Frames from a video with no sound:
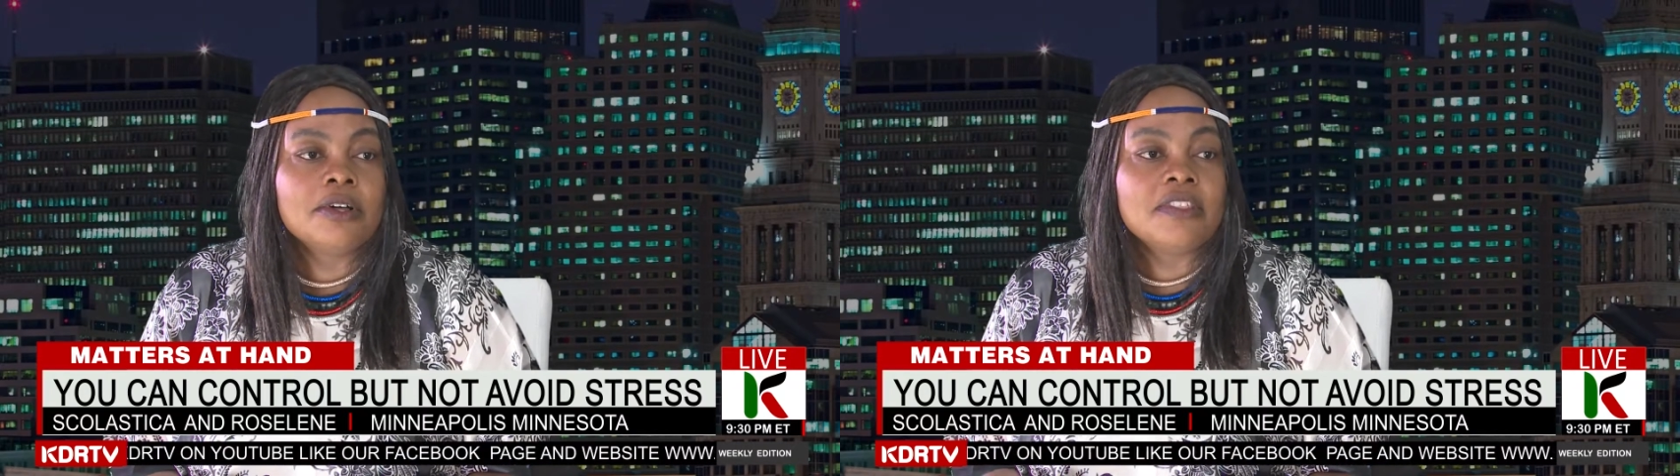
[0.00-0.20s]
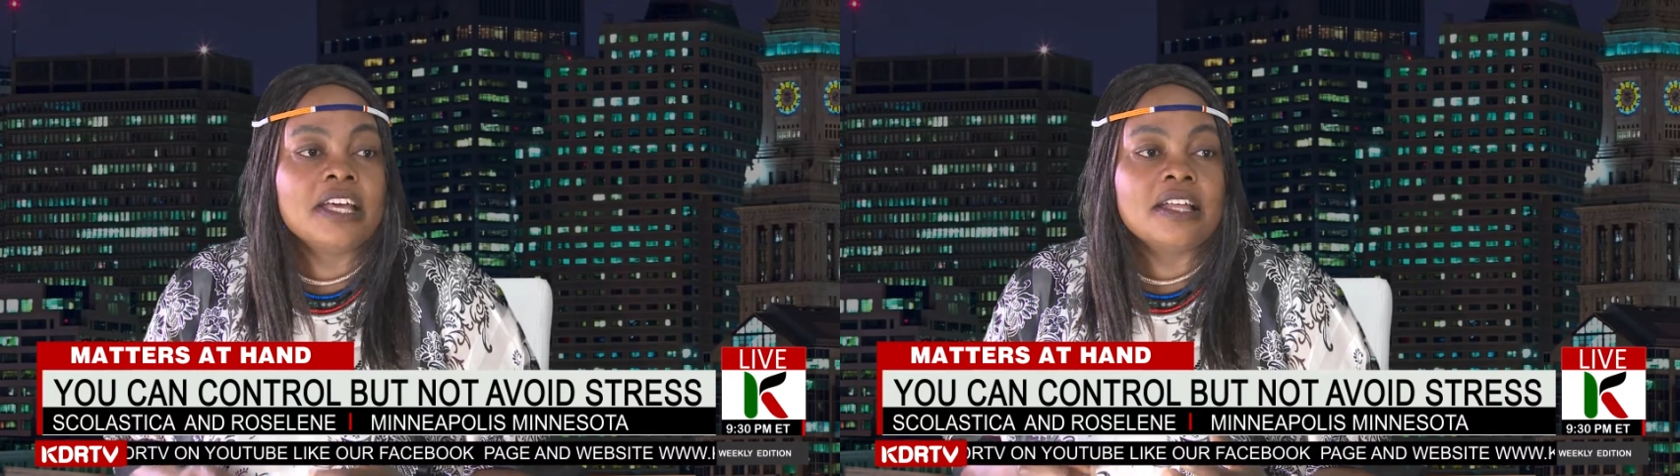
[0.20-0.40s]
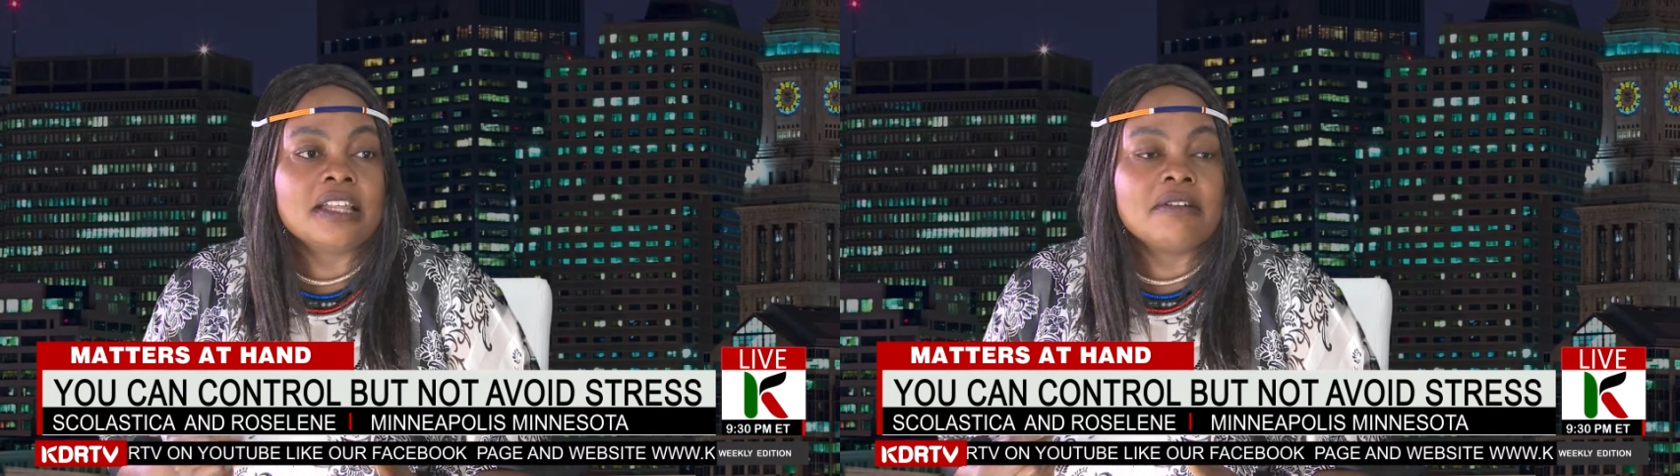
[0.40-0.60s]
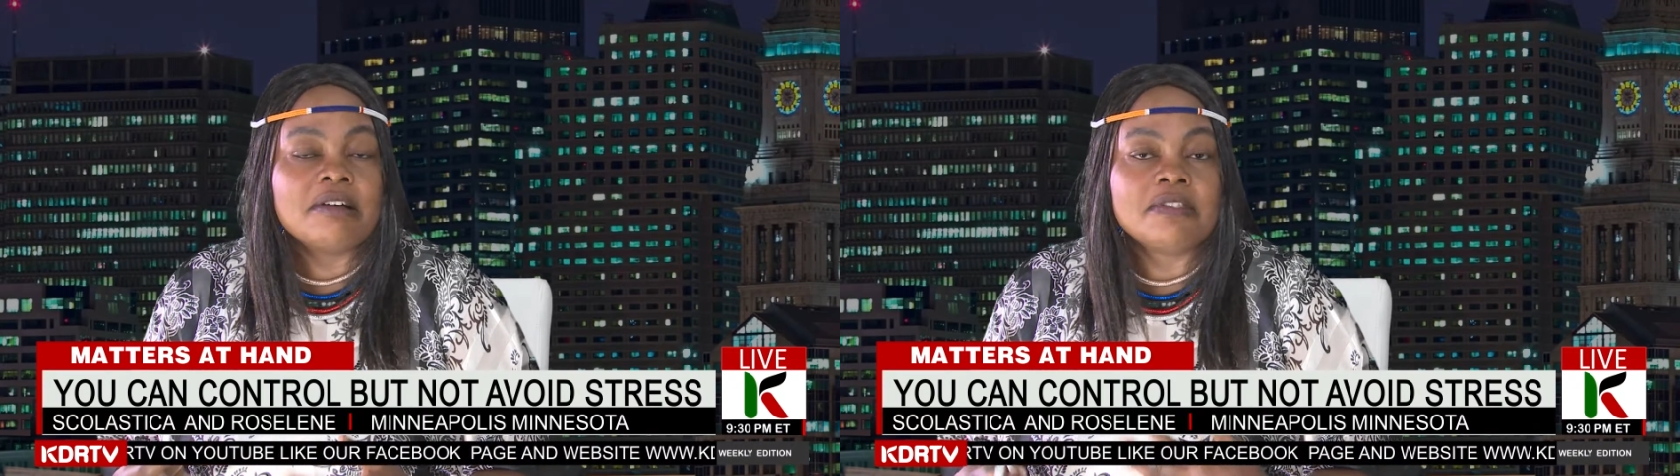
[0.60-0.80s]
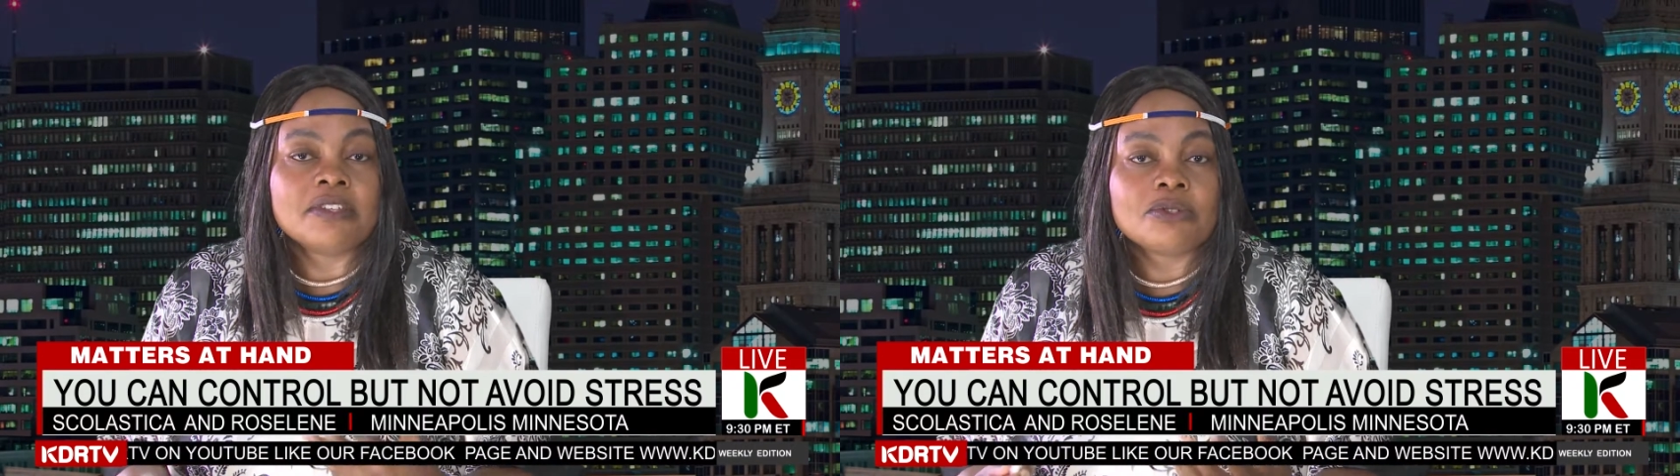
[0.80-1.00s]

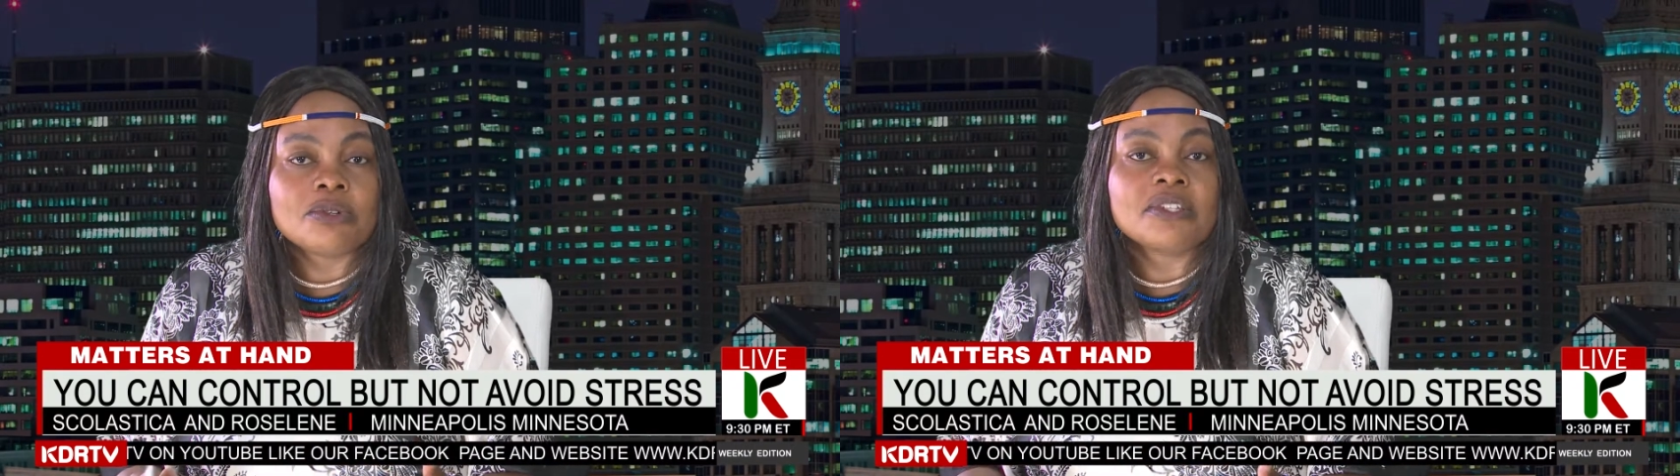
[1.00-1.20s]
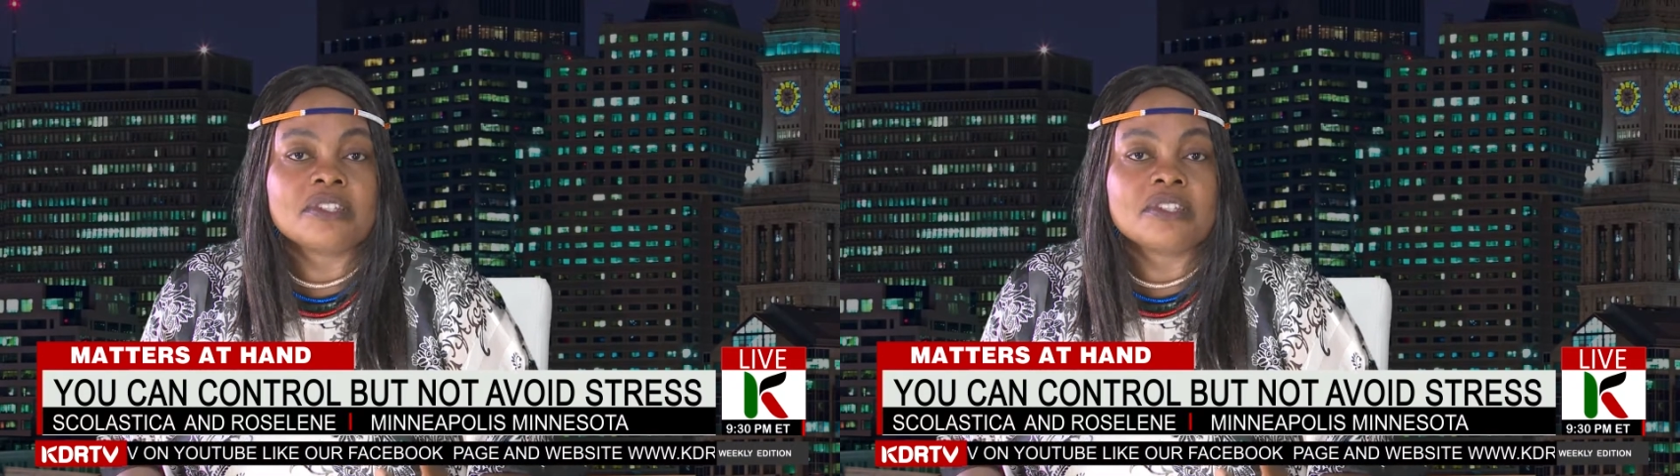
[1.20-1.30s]
the stress